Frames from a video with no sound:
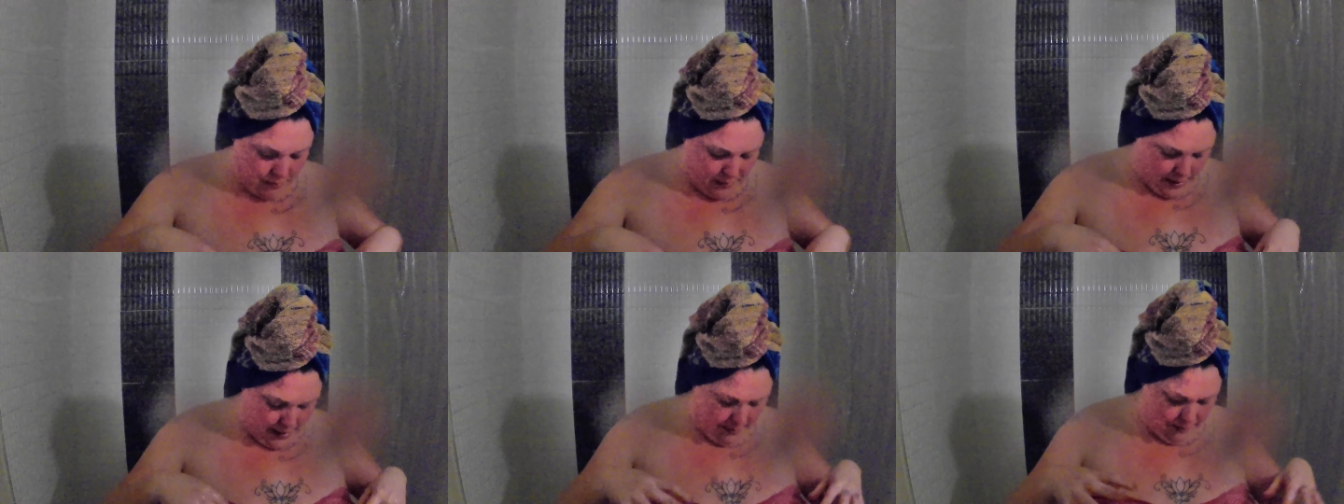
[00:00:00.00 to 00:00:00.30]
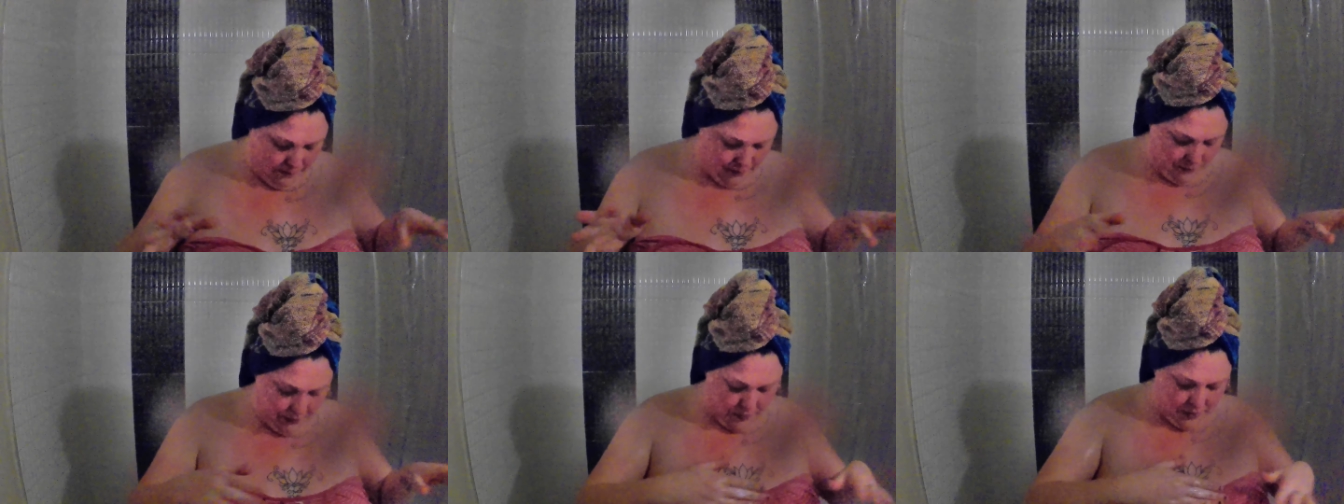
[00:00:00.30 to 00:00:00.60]

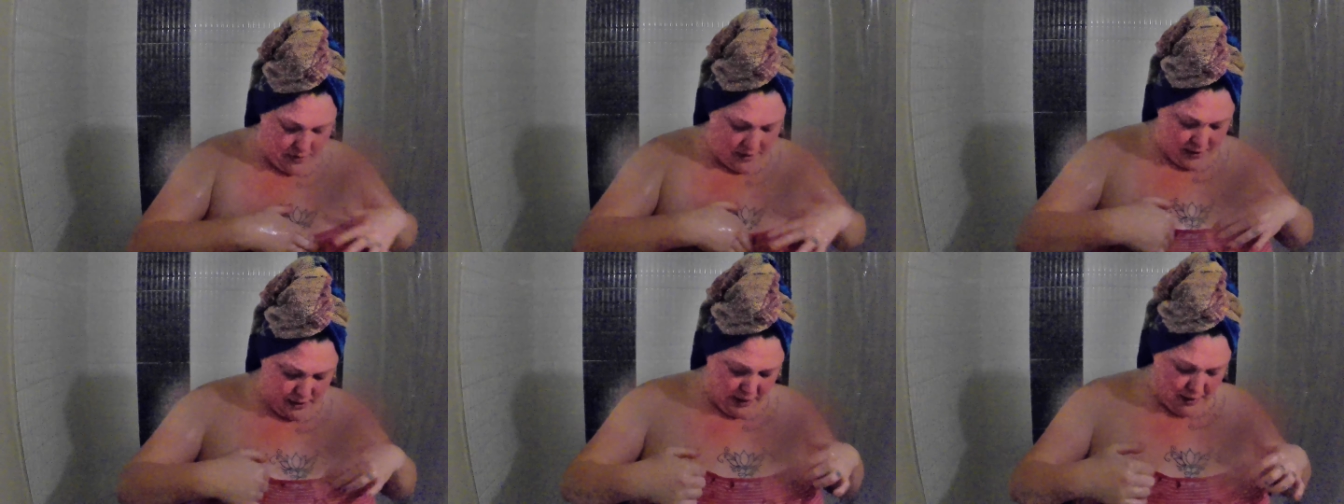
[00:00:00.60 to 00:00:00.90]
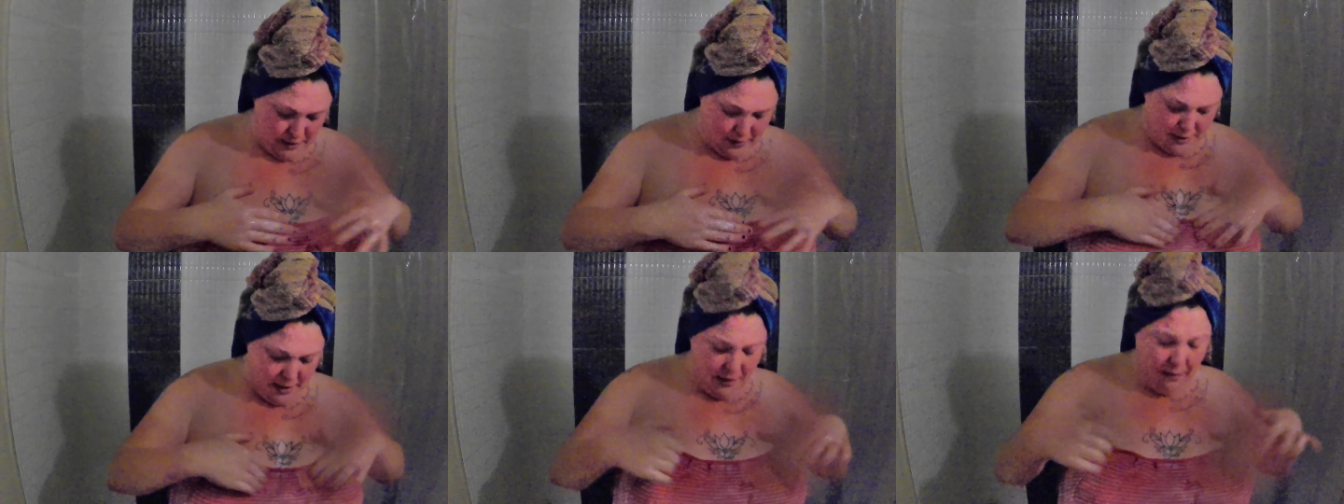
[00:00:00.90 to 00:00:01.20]
I'm
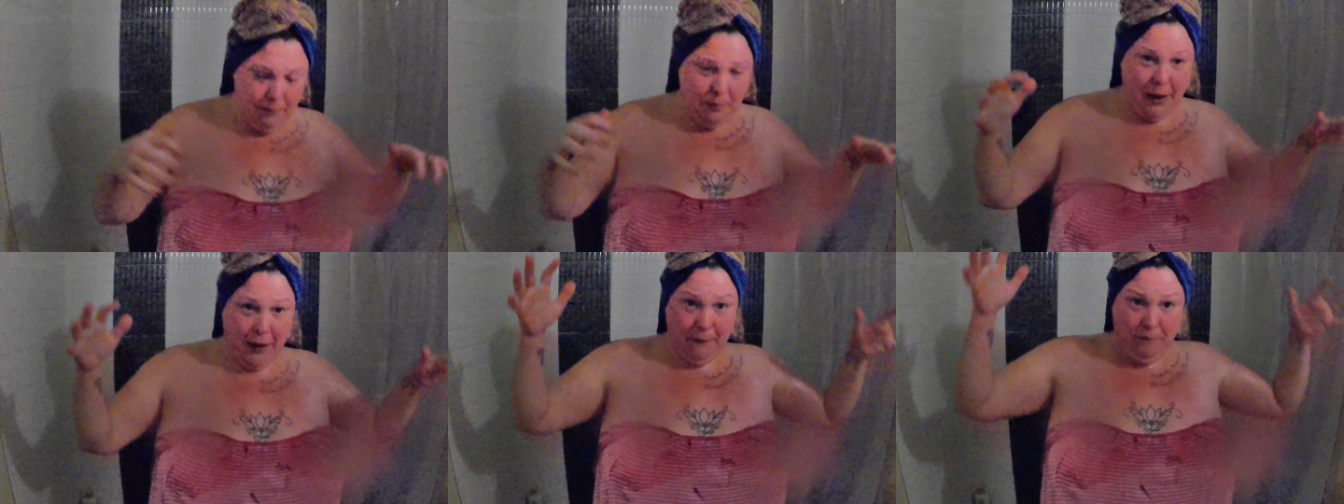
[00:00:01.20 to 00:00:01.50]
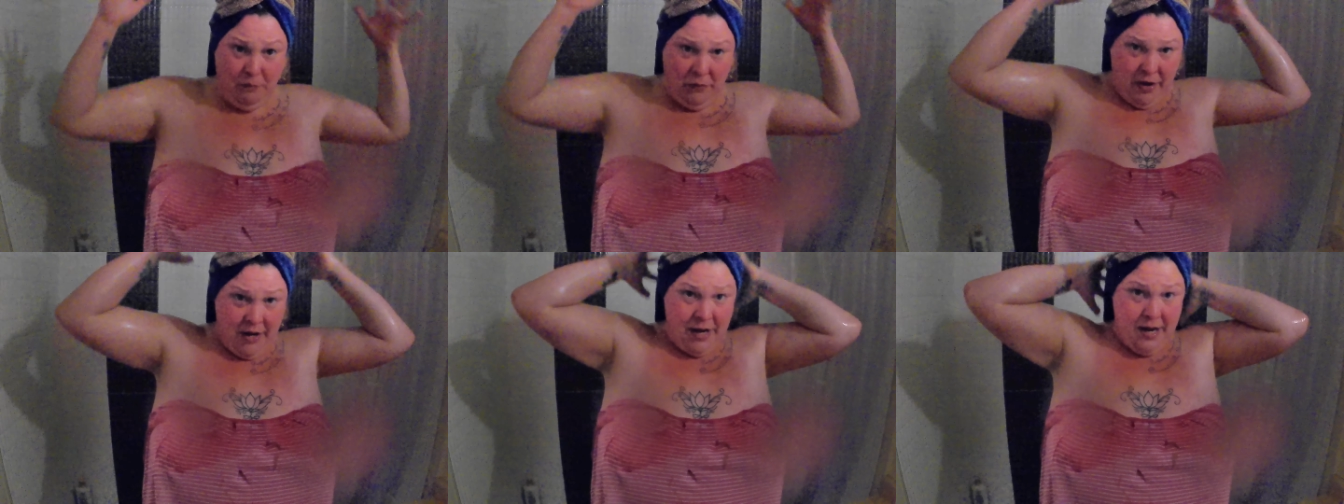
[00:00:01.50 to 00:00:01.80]
disgusting, but,
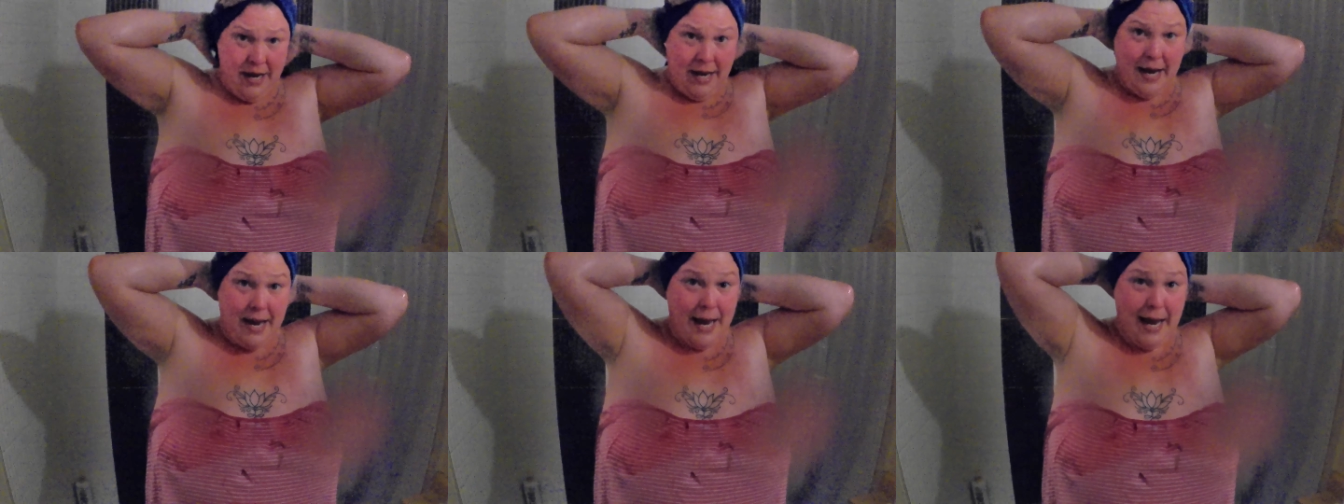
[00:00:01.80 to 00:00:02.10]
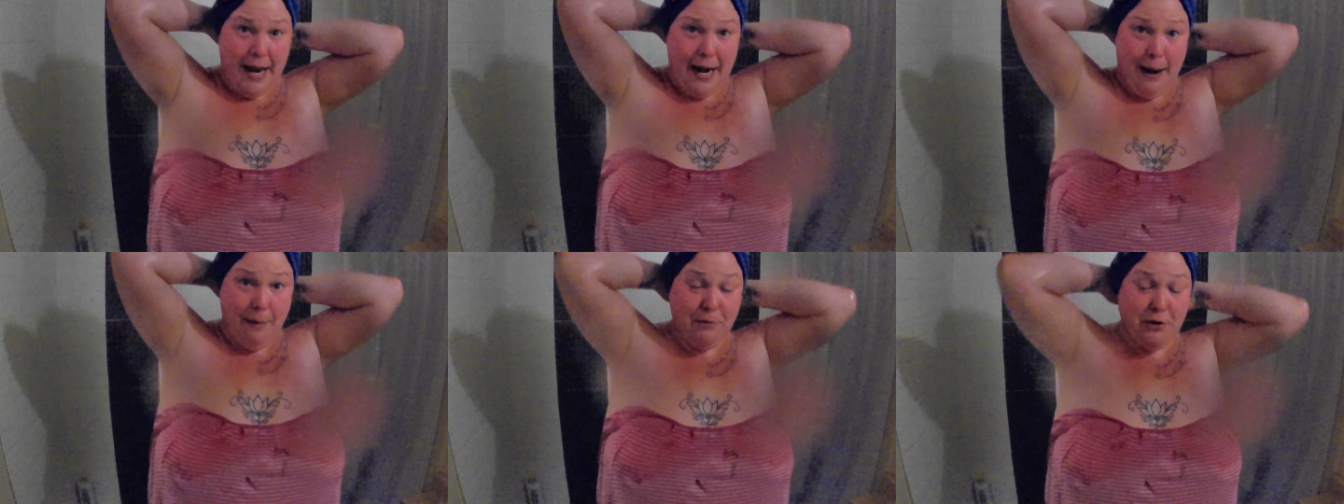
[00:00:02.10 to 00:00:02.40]

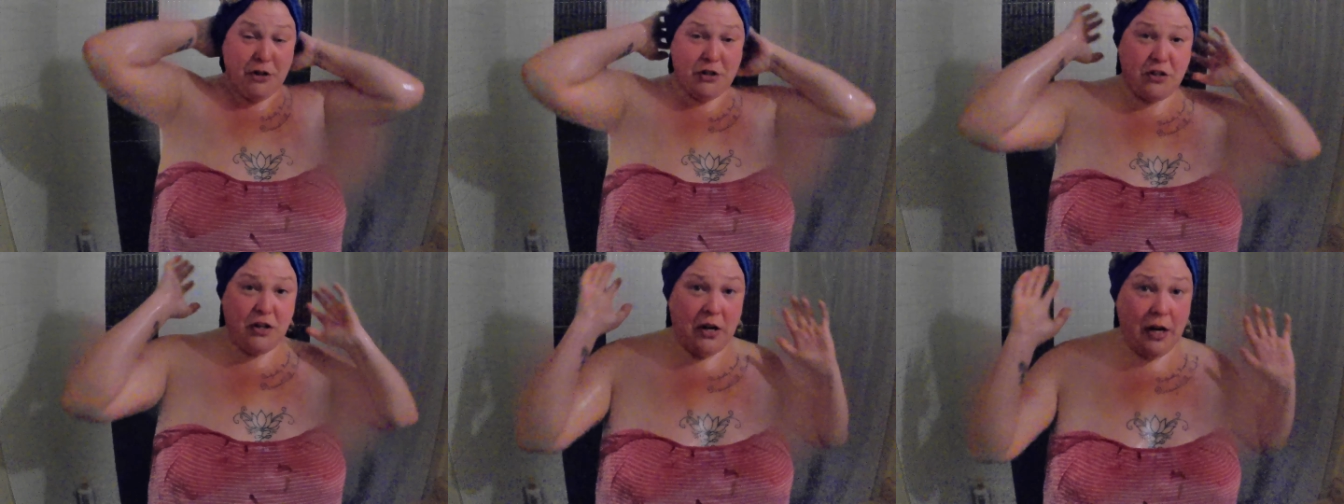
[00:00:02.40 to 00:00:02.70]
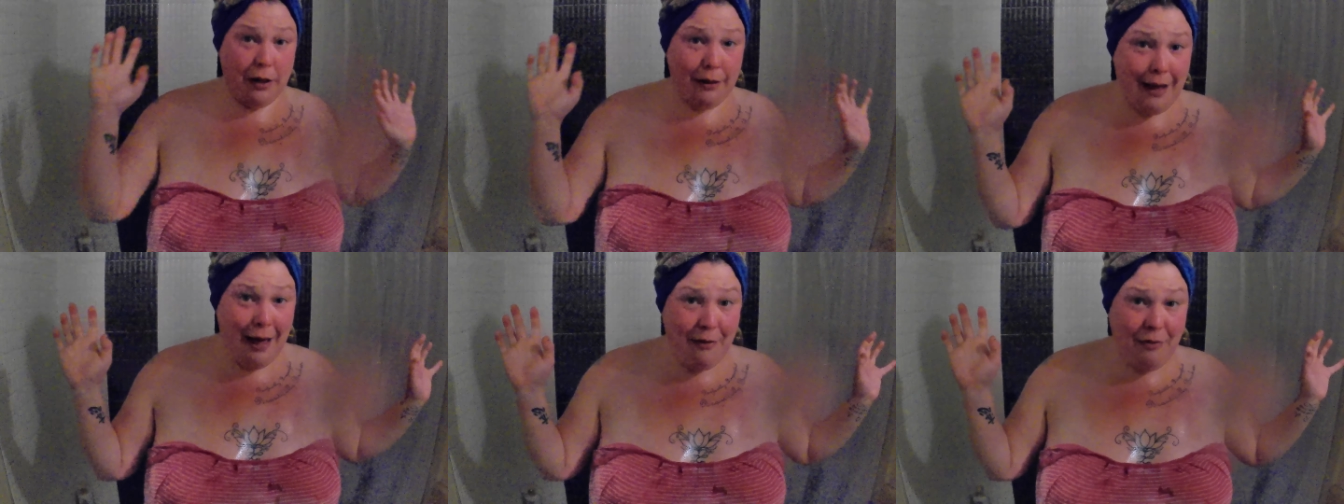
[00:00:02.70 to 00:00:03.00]
and I'm just going
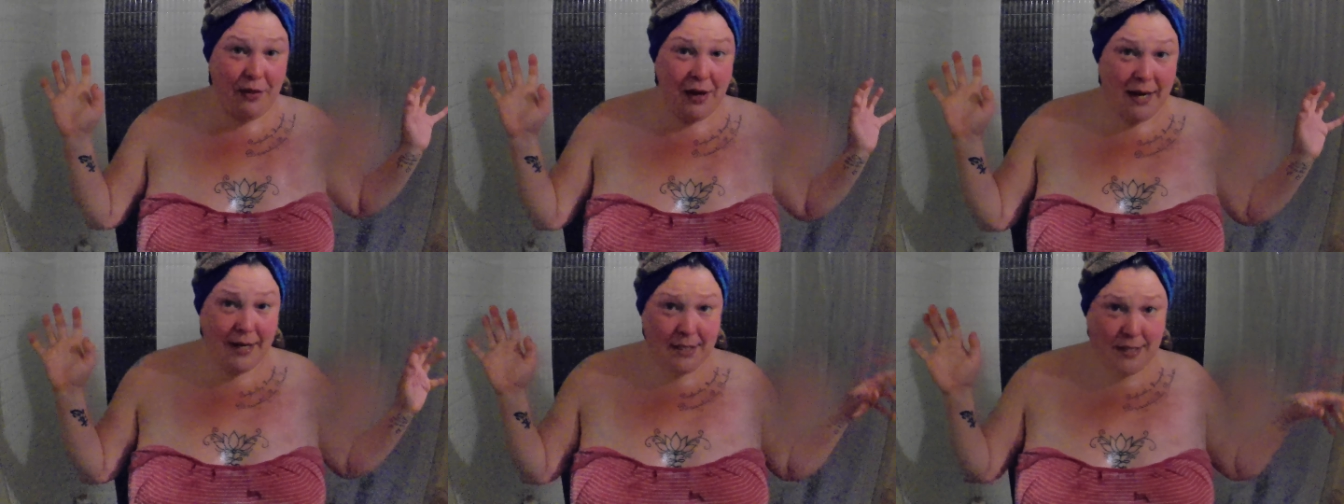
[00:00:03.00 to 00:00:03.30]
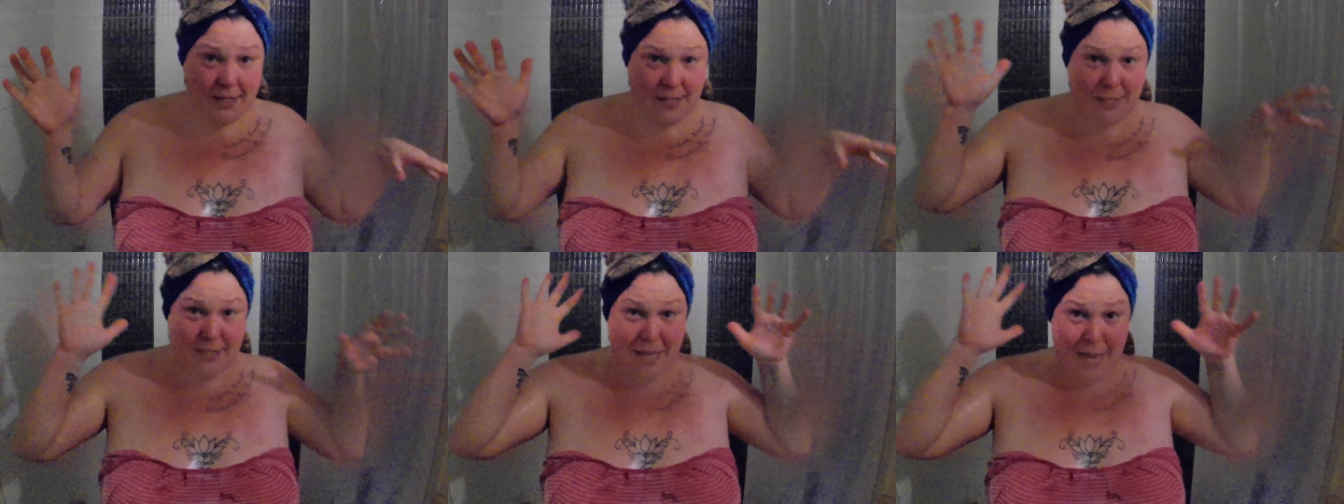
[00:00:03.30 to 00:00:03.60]
to let this
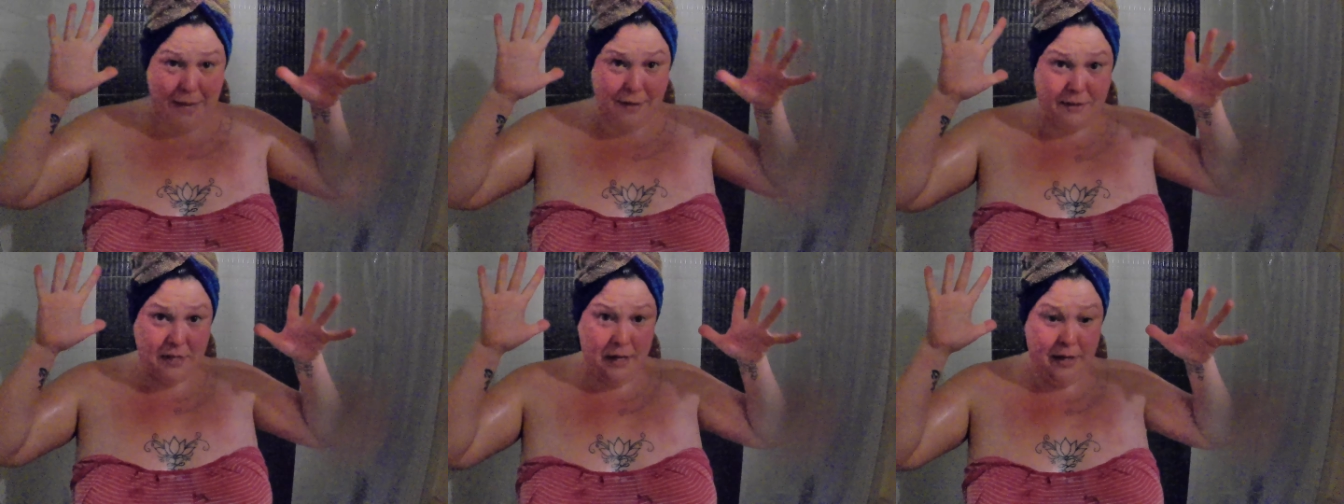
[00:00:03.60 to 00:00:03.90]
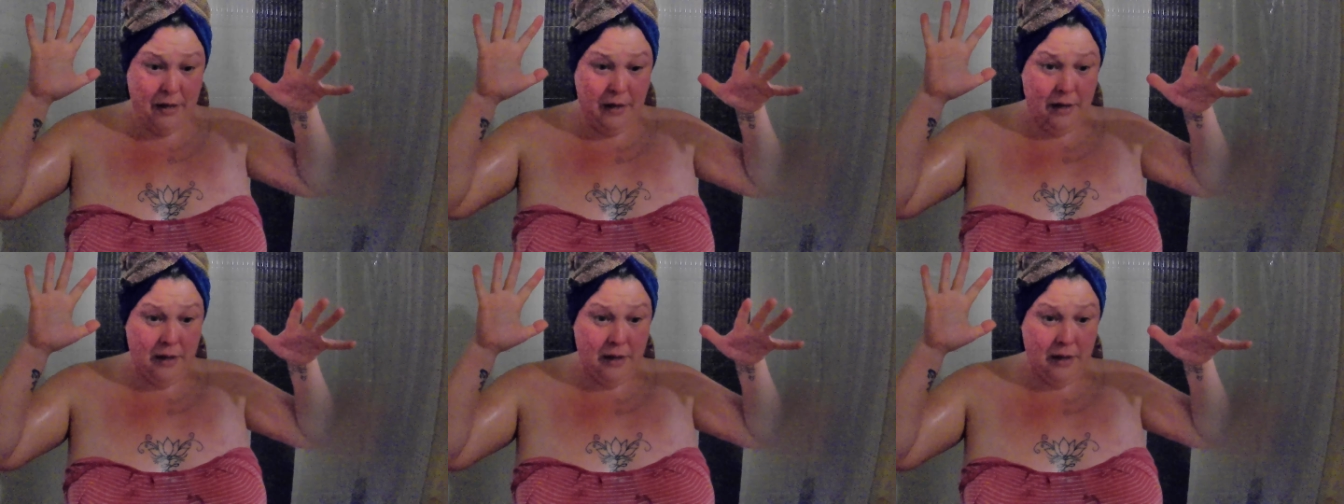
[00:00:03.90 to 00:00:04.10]
sit.